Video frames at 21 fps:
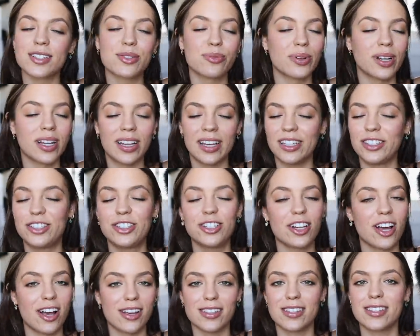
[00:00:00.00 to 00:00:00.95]
is really
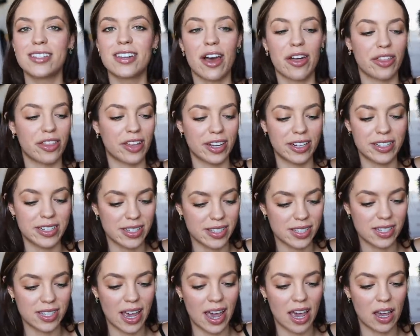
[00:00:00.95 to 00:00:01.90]
just nothing to
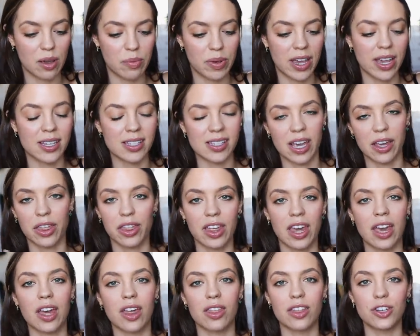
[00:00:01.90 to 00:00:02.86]
say because I
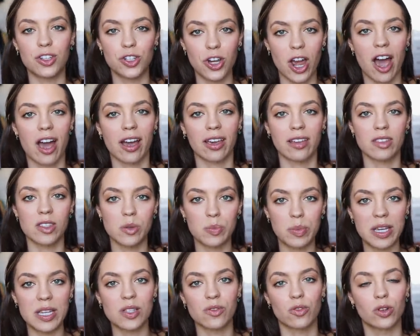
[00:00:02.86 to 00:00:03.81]
think the jacket
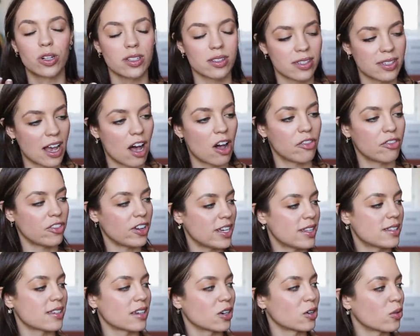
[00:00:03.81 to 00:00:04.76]
speaks for itself.
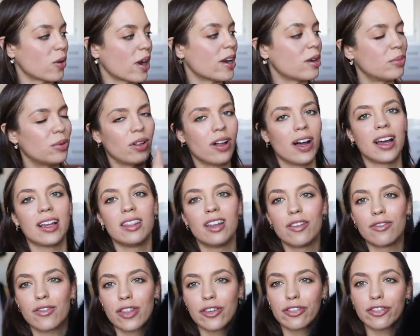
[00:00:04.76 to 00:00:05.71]
It's incredible. I
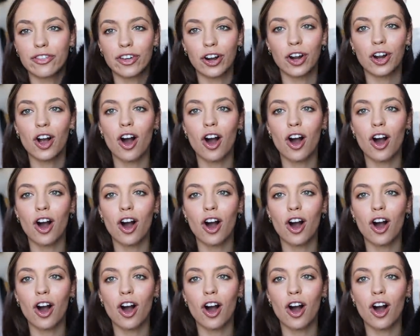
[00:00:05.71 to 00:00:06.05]
love the fur